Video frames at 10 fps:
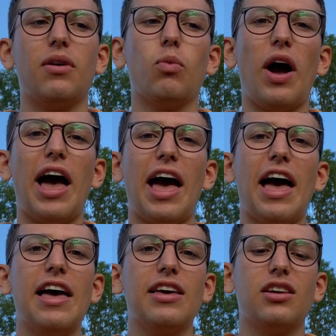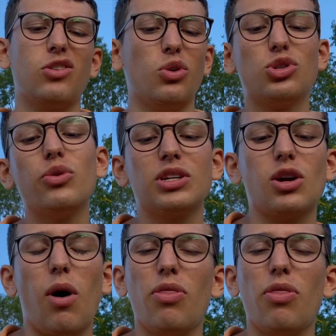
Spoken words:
where you're not doing so well,